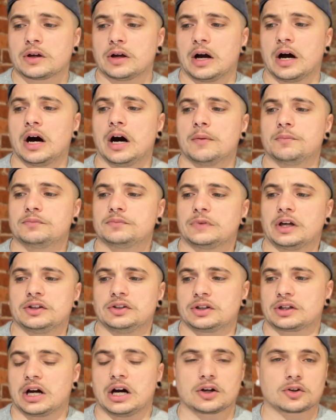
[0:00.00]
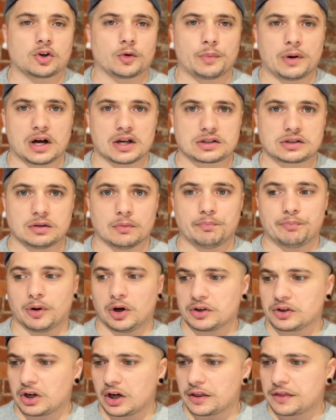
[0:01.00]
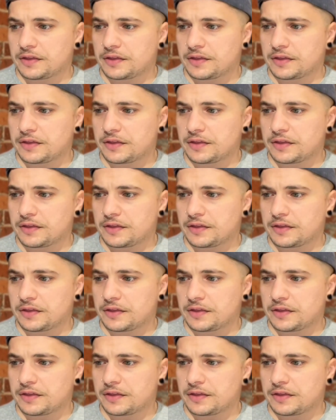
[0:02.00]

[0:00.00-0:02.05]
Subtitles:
And you can't go past the Bont. I